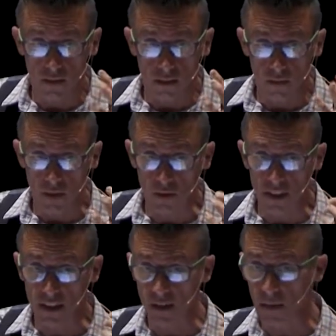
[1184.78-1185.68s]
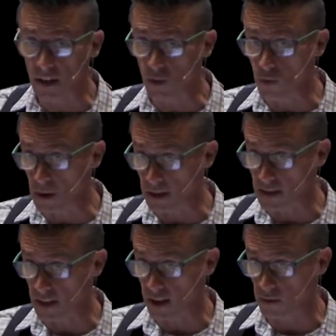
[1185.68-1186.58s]
We don't need anybody to remind
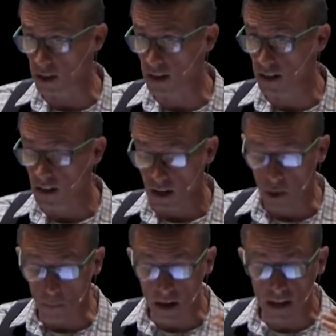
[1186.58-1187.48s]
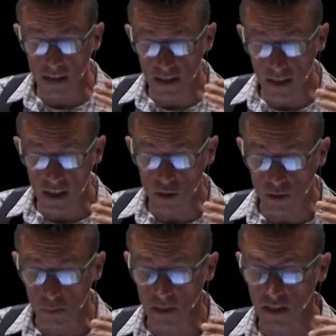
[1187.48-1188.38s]
us of that, right? Our mind is a
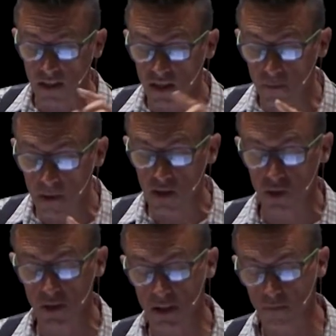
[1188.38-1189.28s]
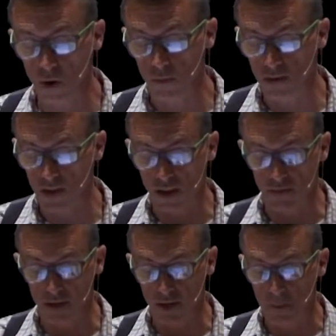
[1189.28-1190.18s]
dangerous place, especially in moments
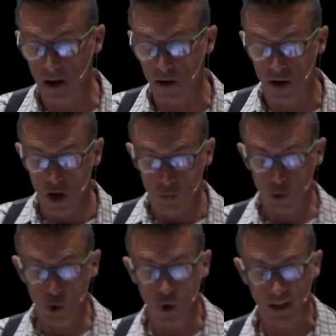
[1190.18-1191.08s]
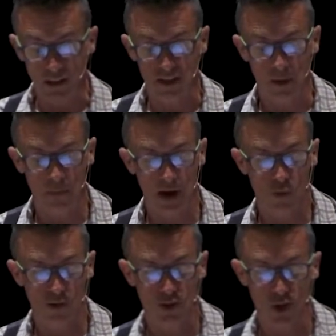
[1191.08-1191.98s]
of despair. Real quick, let's compare
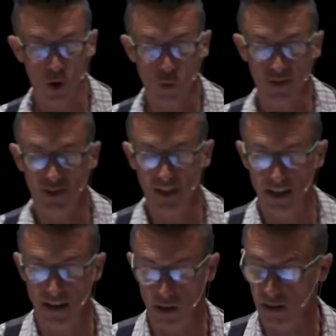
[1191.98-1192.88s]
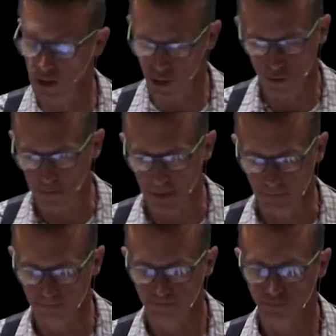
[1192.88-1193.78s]
what Saul was saying, excuse
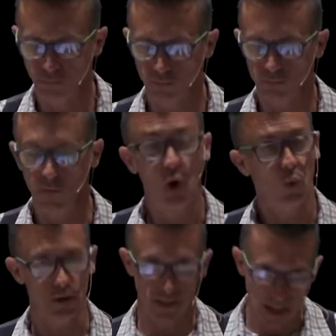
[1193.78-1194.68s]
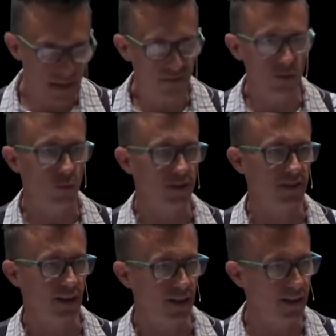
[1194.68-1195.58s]
me, what David was
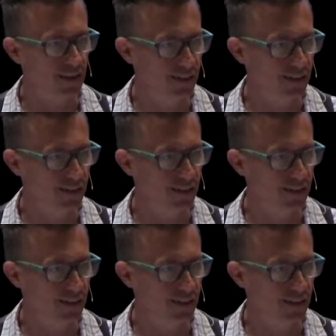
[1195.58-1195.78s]
saying.